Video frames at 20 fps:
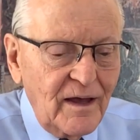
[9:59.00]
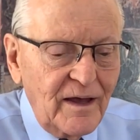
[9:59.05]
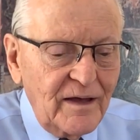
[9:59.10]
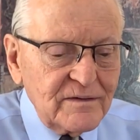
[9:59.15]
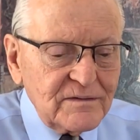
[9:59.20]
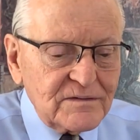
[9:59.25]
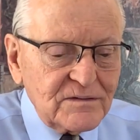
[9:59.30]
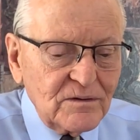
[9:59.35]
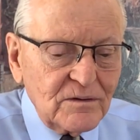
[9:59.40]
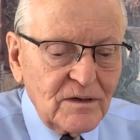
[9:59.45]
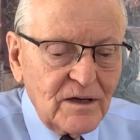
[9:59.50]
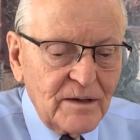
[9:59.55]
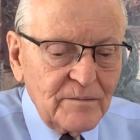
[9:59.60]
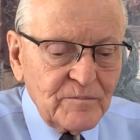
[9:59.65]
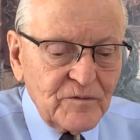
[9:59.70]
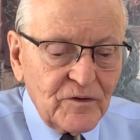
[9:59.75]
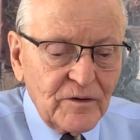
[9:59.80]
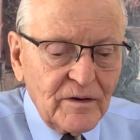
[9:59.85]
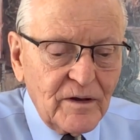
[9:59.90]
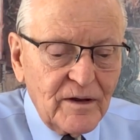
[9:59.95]
And so
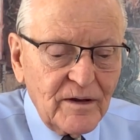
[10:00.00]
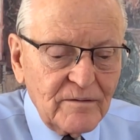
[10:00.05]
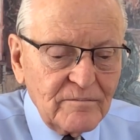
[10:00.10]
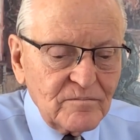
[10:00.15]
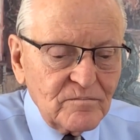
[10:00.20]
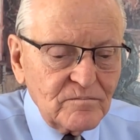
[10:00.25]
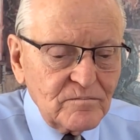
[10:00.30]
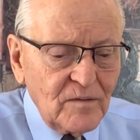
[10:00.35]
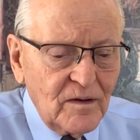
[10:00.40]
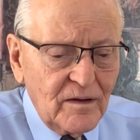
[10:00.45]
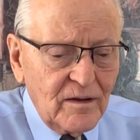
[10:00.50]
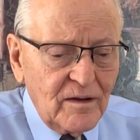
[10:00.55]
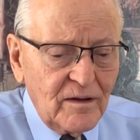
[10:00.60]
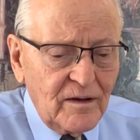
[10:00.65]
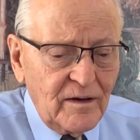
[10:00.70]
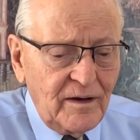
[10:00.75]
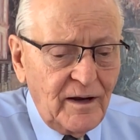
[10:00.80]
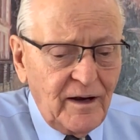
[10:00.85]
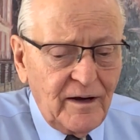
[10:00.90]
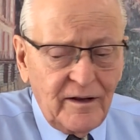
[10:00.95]
I'm drinking
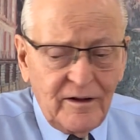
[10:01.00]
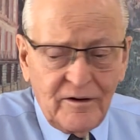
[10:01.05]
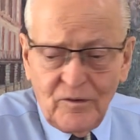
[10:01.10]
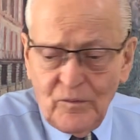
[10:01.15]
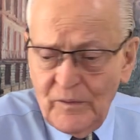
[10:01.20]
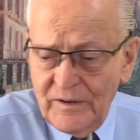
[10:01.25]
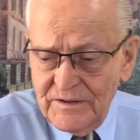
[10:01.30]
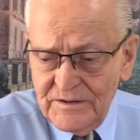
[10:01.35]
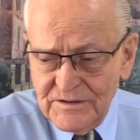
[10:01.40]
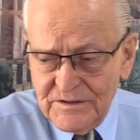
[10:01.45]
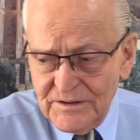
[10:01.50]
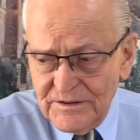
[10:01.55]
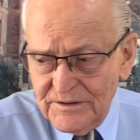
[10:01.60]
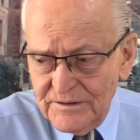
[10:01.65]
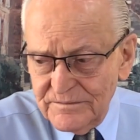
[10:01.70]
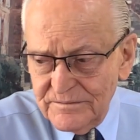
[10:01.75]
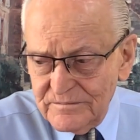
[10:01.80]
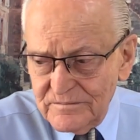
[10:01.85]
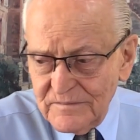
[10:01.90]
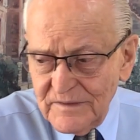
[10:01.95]
Canadian
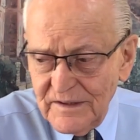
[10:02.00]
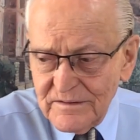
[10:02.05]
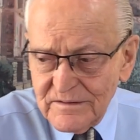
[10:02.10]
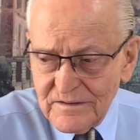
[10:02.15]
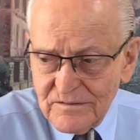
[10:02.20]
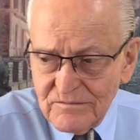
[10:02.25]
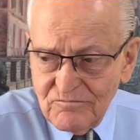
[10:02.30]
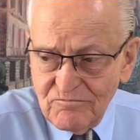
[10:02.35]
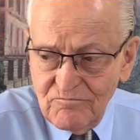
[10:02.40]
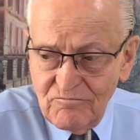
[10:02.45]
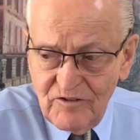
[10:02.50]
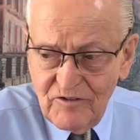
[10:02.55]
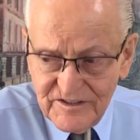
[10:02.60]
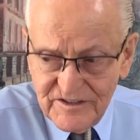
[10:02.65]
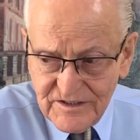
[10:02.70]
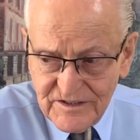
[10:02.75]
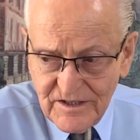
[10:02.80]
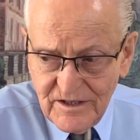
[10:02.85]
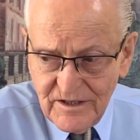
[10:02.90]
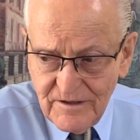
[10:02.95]
Windsor. That's
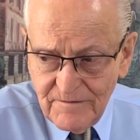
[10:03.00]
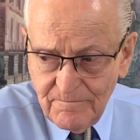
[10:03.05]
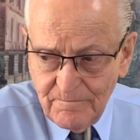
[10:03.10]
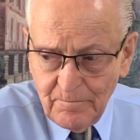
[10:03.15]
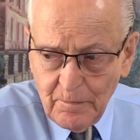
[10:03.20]
whiskey.